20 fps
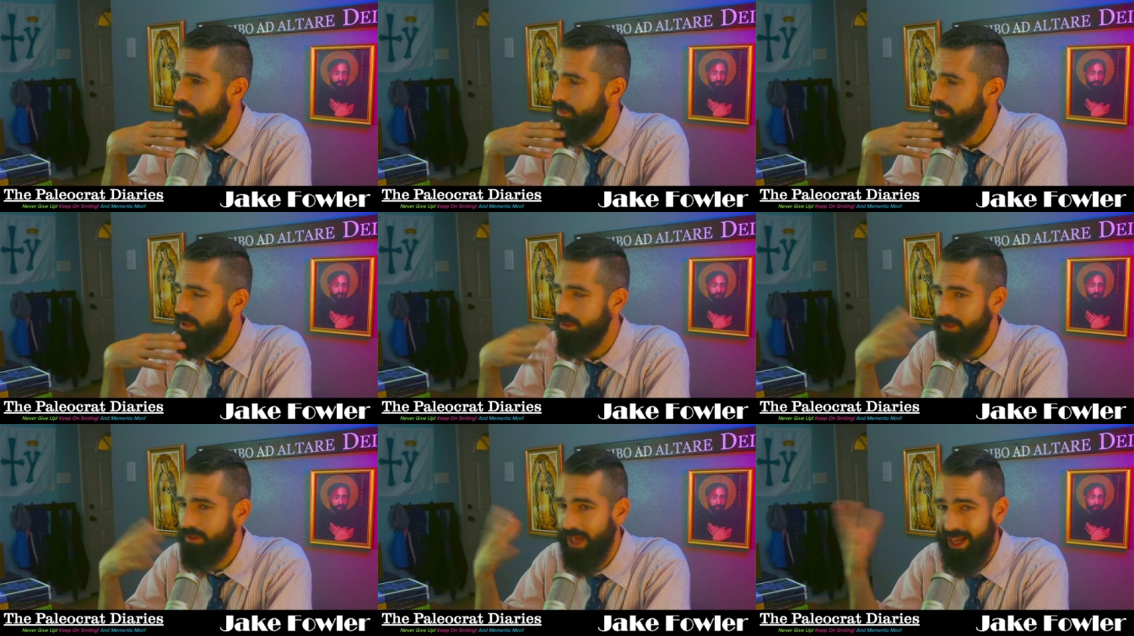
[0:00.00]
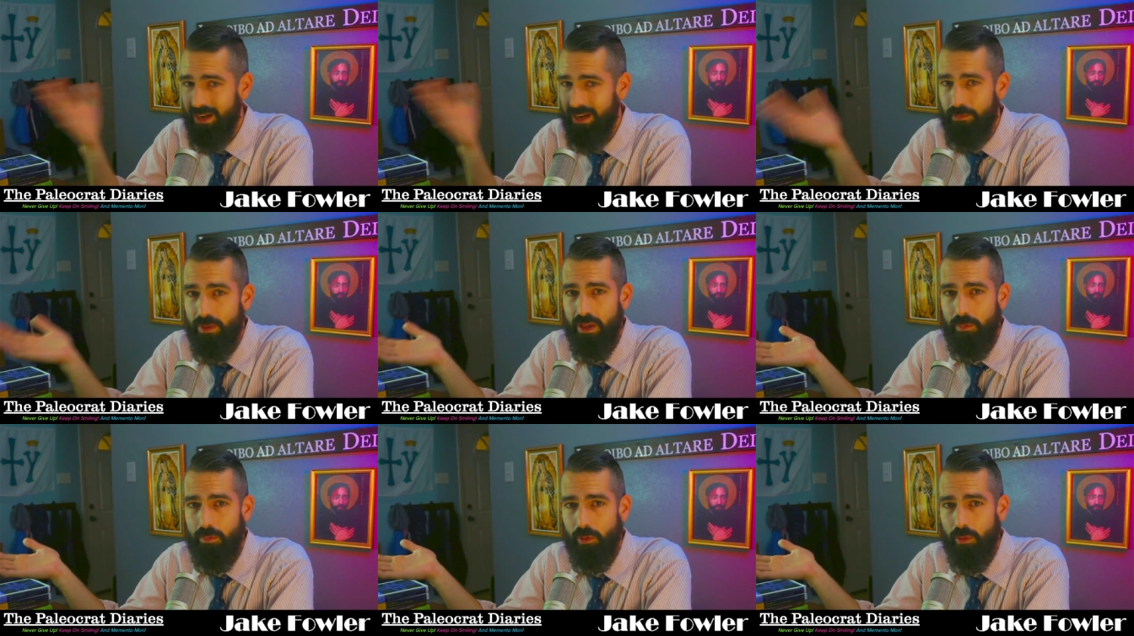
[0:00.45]
A lot of
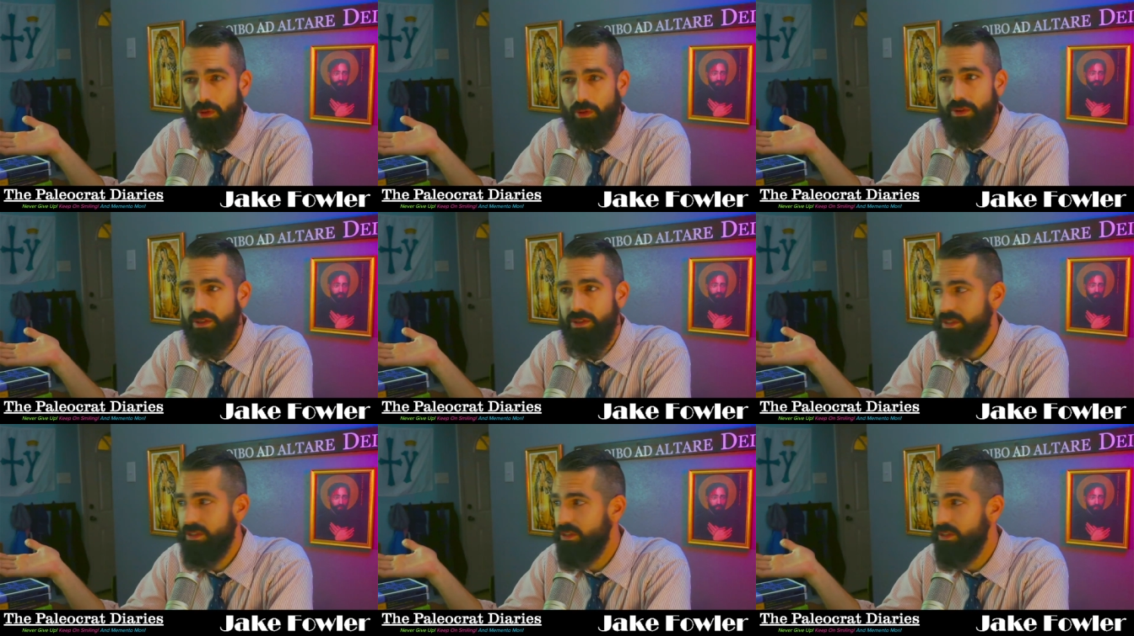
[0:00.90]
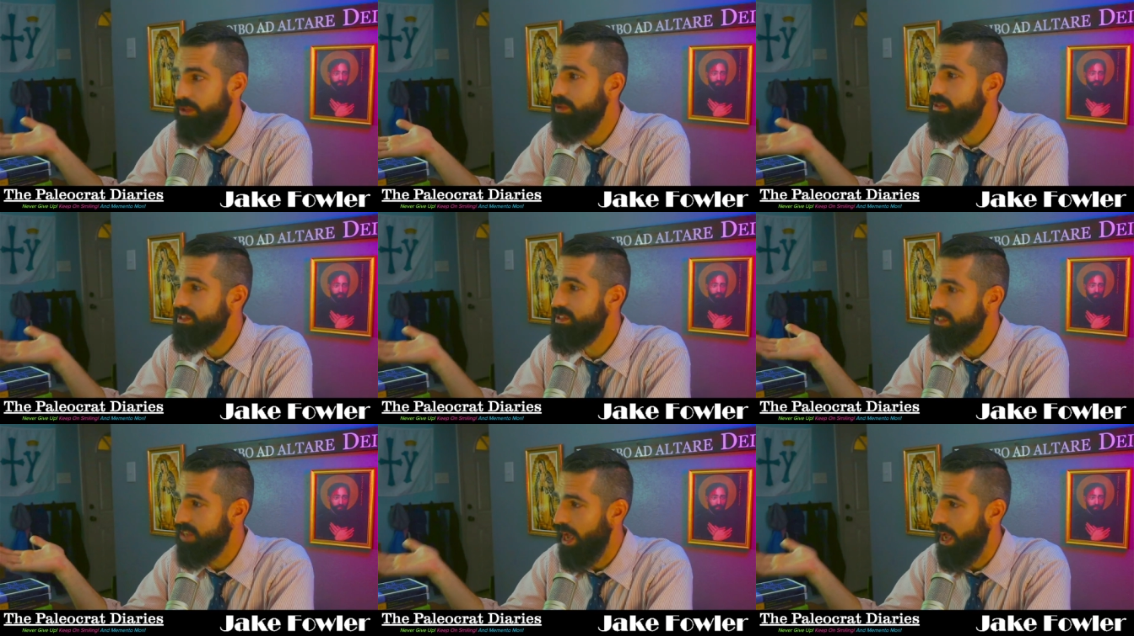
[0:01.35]
people still
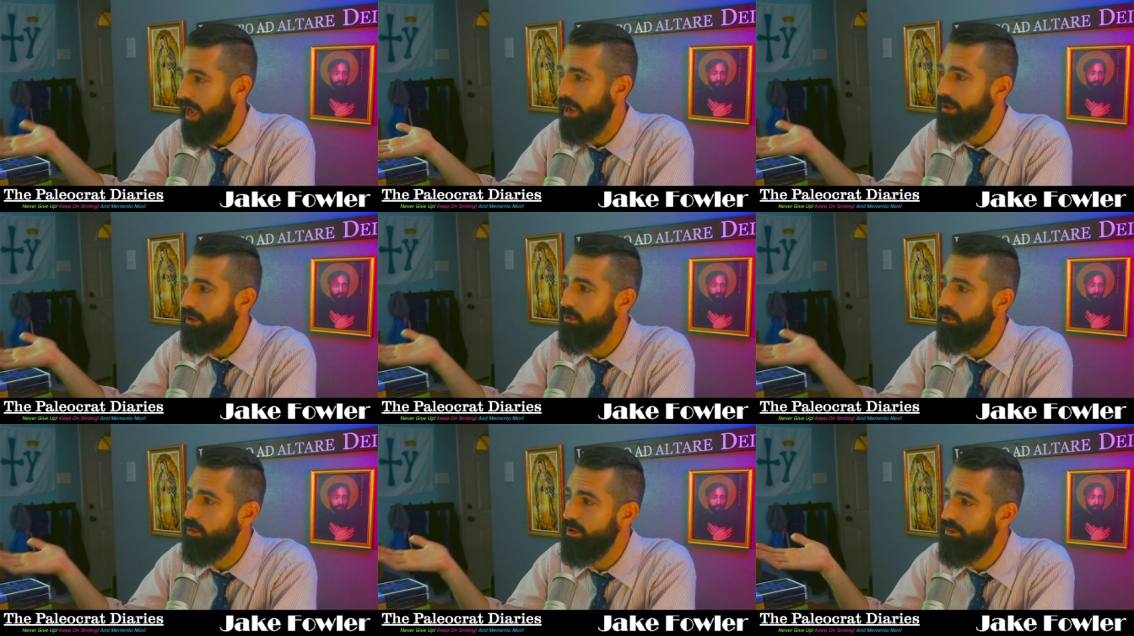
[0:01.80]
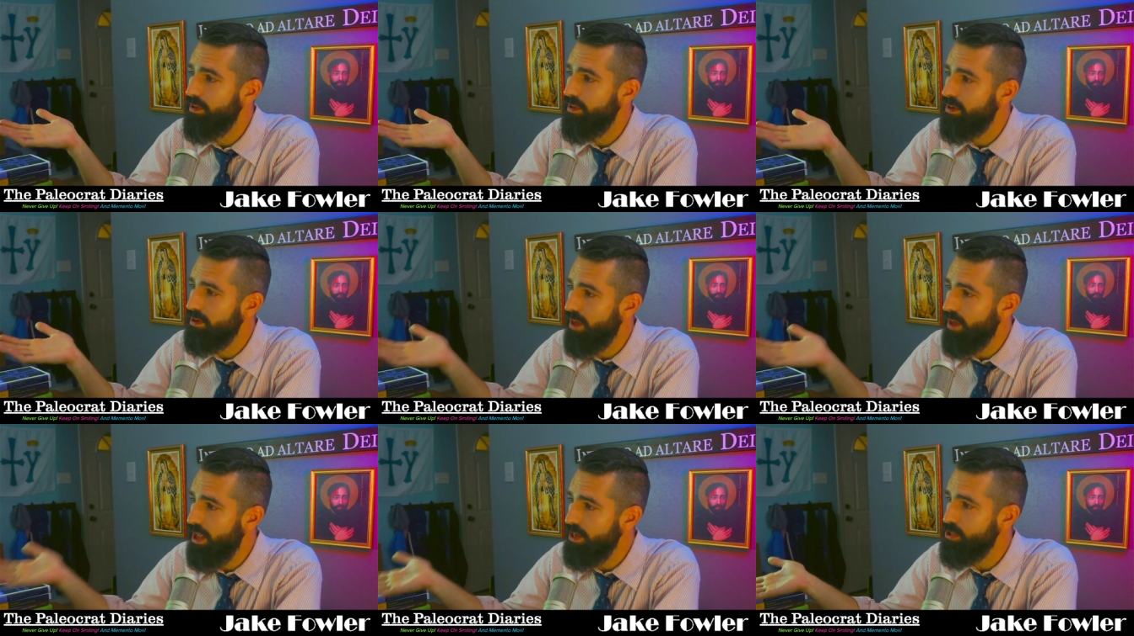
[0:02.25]
side with
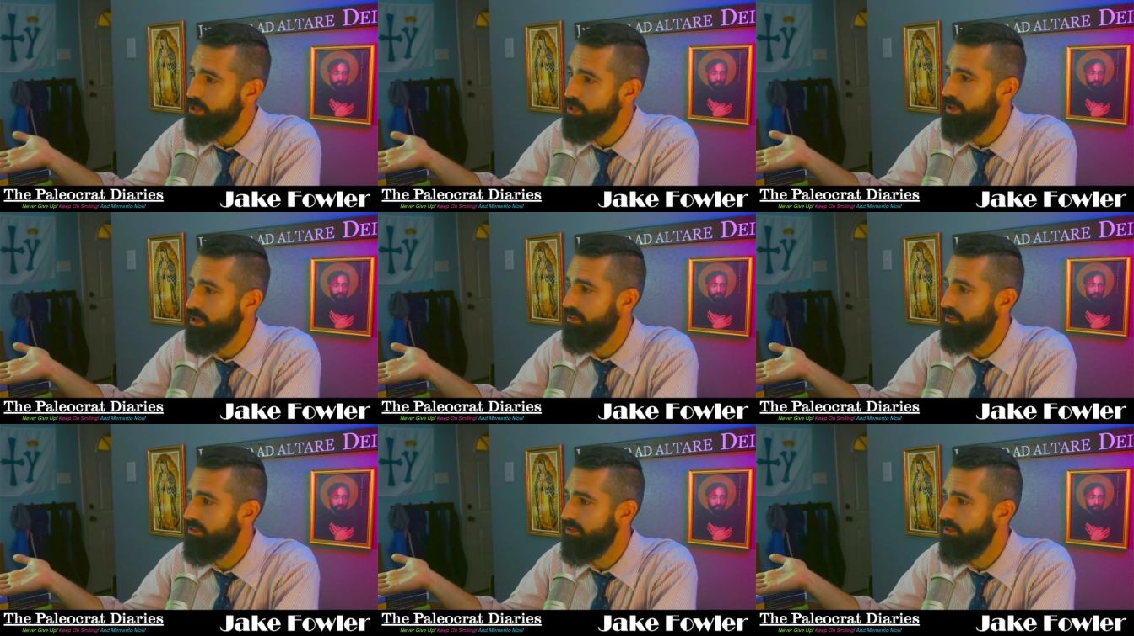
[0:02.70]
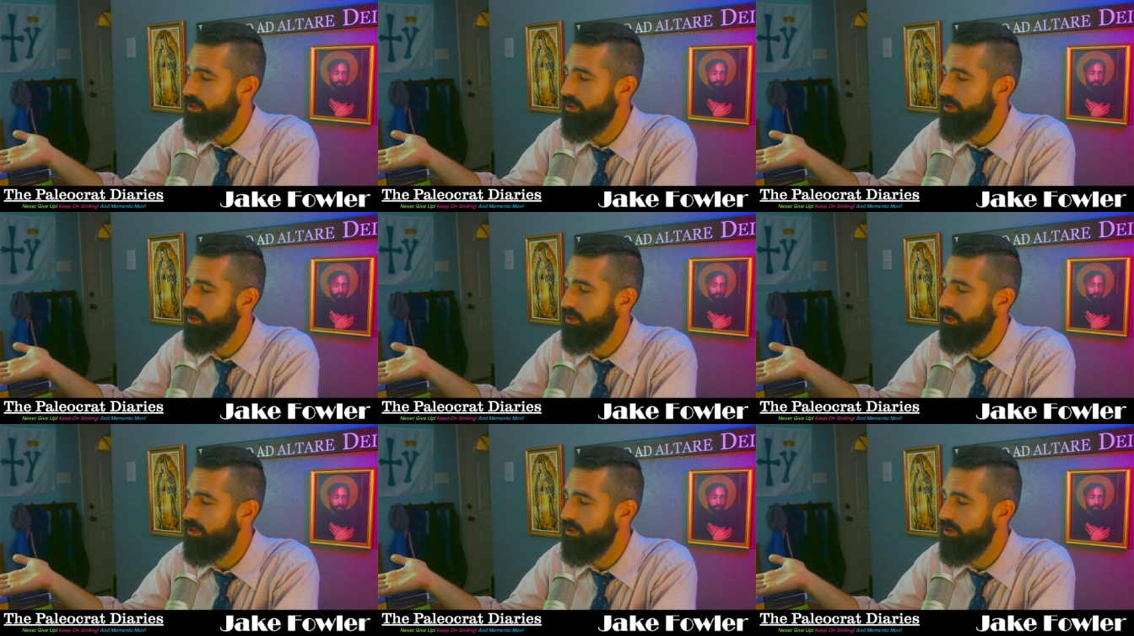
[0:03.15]
Ignatius.